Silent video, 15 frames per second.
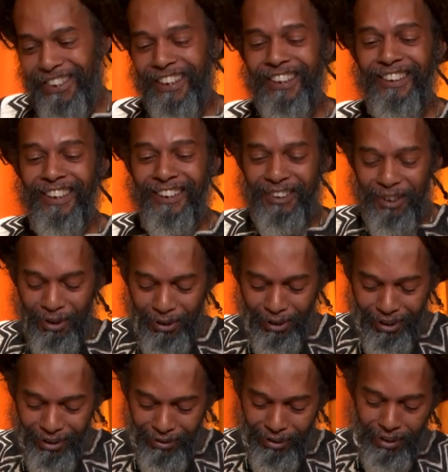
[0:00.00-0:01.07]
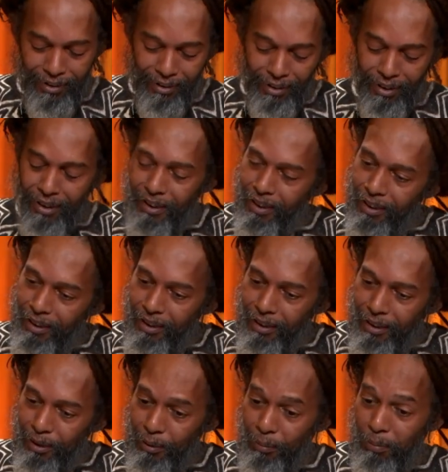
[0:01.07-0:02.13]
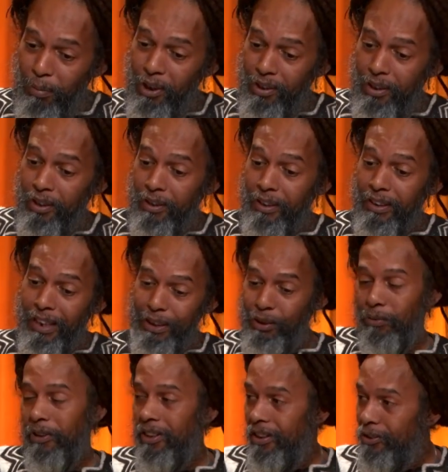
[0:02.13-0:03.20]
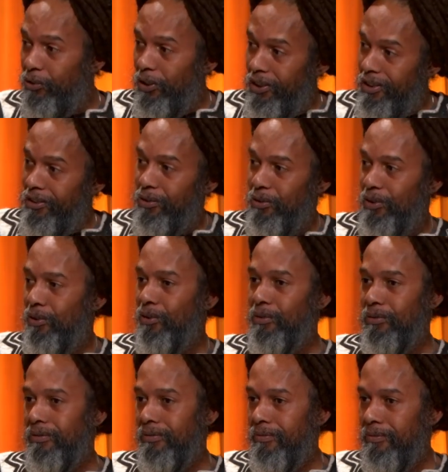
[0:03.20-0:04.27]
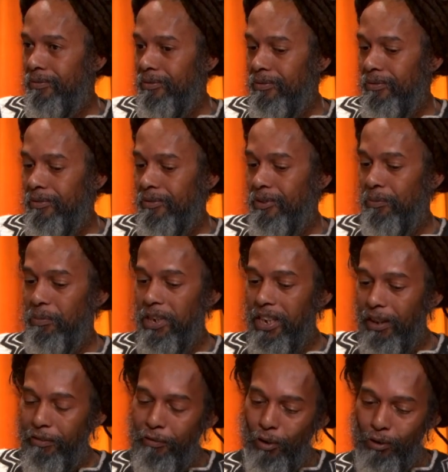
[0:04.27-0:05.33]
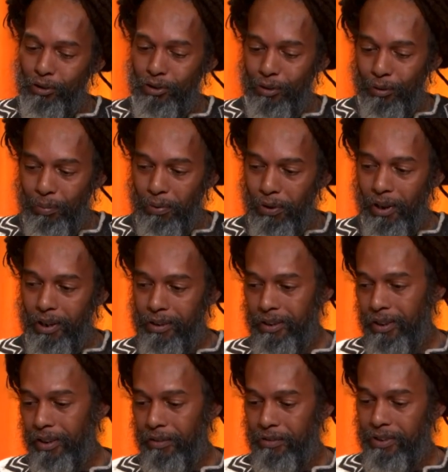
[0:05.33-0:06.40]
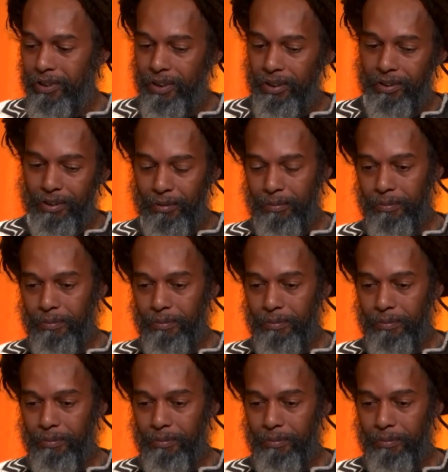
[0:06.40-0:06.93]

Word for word: I like to call it. Right? But that's what they're training you to do, to be a functional part of a system.